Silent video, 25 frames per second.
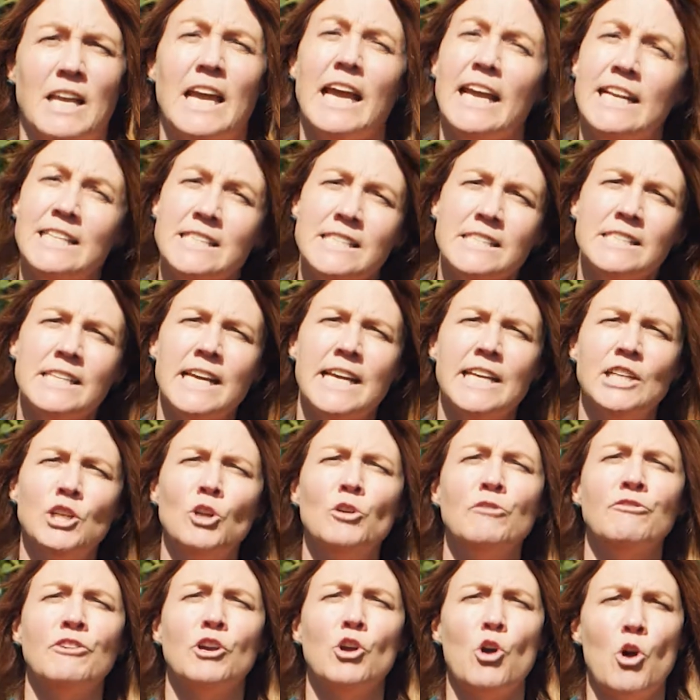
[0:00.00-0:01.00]
Instead,
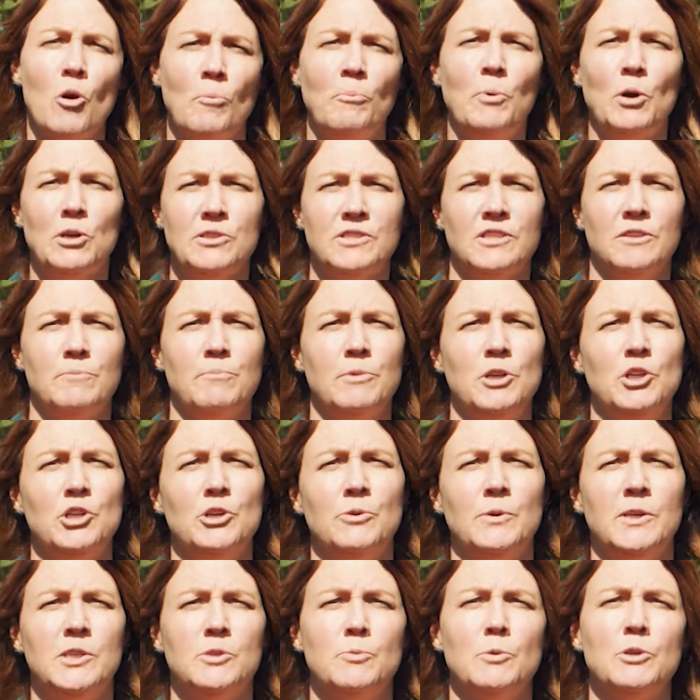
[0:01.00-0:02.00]
look for composted
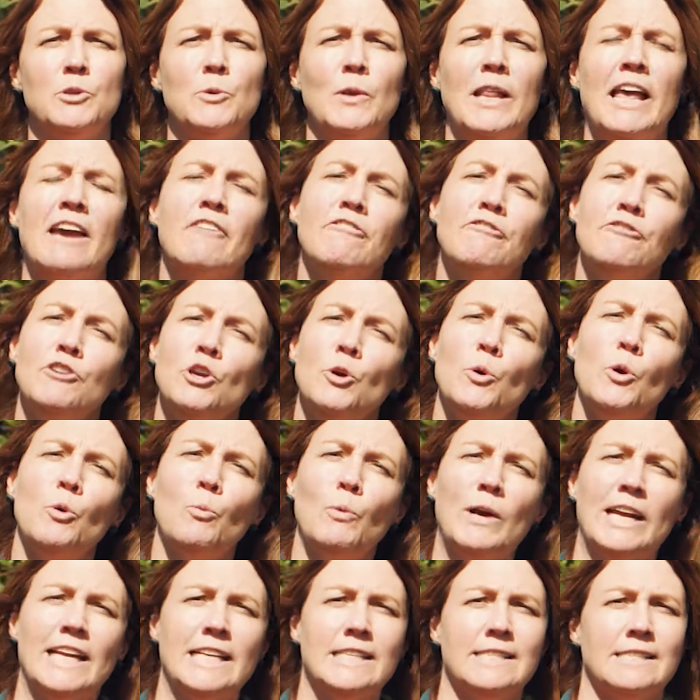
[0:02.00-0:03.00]
manures, which will have fewer
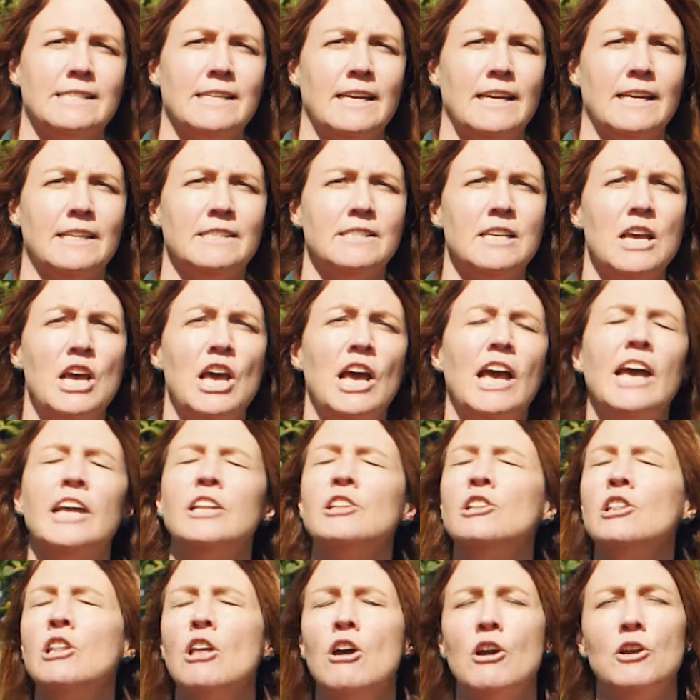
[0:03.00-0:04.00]
weed seeds
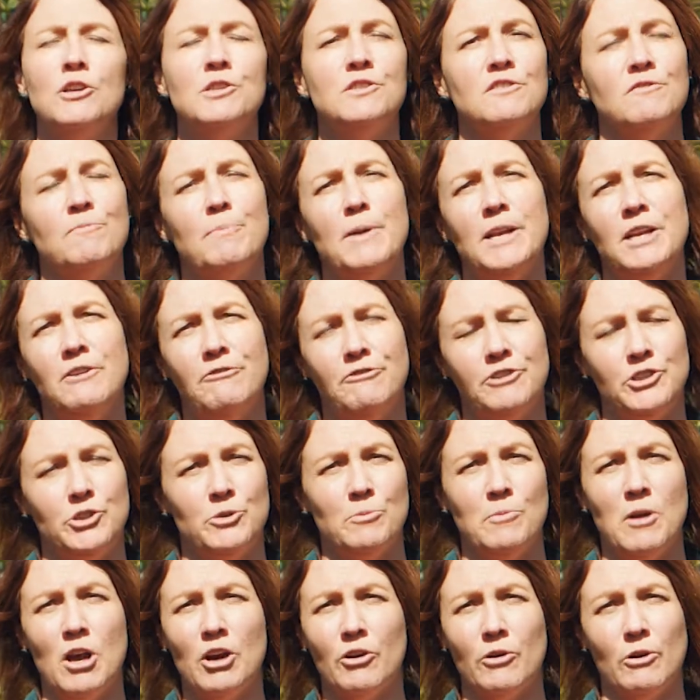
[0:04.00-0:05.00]
and loads of beneficial
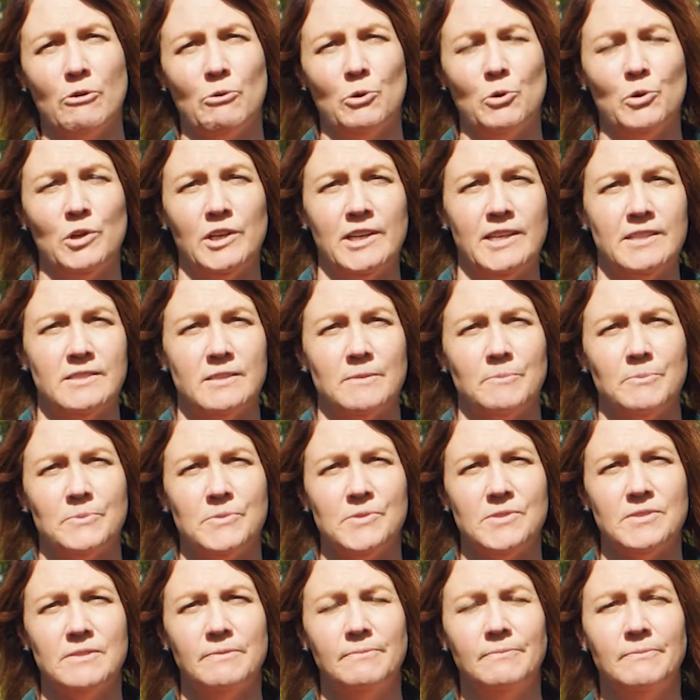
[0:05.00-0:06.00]

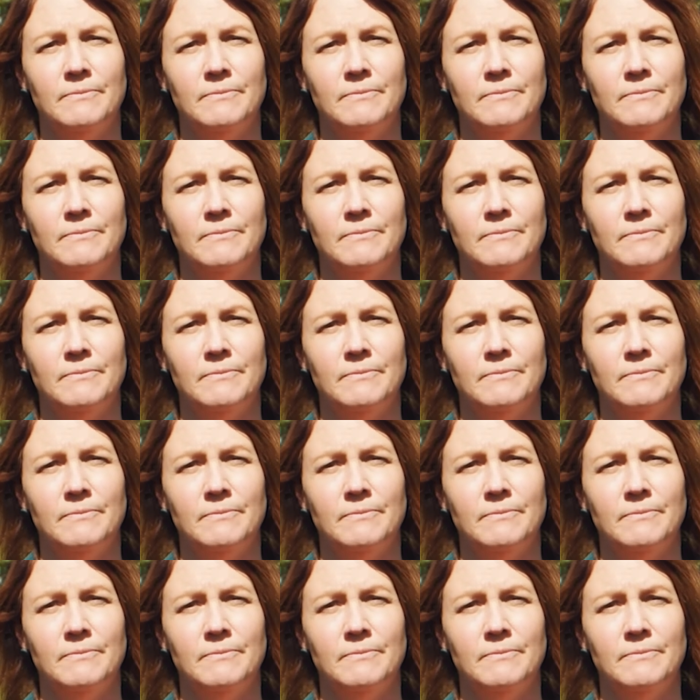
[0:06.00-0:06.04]
microorganisms.